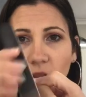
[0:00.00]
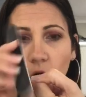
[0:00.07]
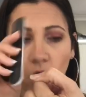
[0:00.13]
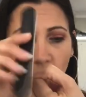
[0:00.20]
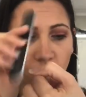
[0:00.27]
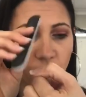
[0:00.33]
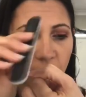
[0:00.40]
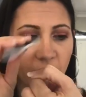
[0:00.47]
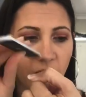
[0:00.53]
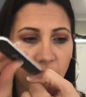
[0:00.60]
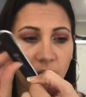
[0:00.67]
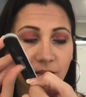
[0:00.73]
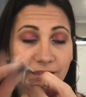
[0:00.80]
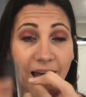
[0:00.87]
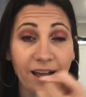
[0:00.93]
of the
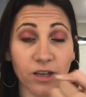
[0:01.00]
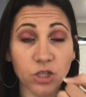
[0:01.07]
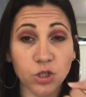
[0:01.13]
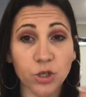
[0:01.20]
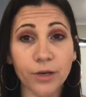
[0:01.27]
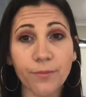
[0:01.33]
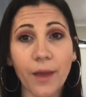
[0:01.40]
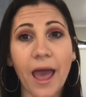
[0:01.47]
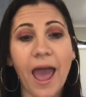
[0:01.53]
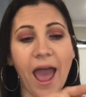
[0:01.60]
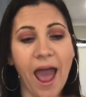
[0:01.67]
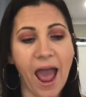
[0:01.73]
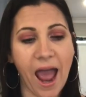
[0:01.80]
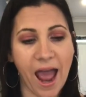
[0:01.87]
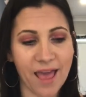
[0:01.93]
lacquer strip,
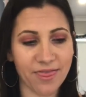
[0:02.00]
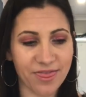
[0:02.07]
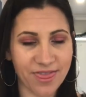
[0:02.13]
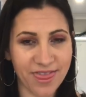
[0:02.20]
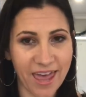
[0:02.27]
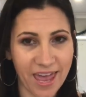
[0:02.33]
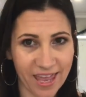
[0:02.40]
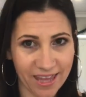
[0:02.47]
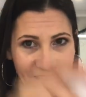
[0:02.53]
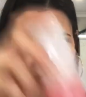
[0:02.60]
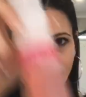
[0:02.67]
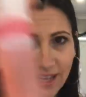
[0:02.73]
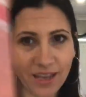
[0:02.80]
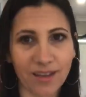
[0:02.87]
and then